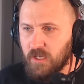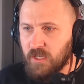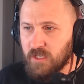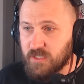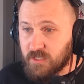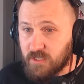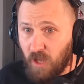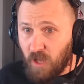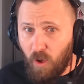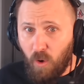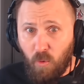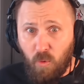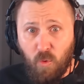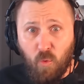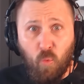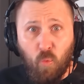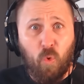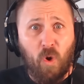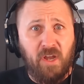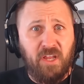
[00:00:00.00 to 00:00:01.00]
So,
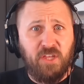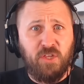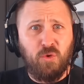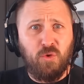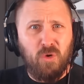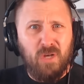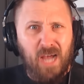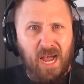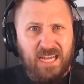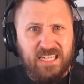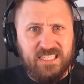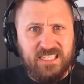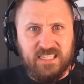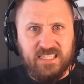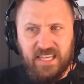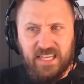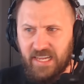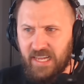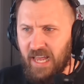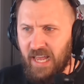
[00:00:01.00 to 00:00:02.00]
what do you guys
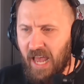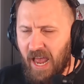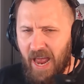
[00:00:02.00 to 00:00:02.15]
think?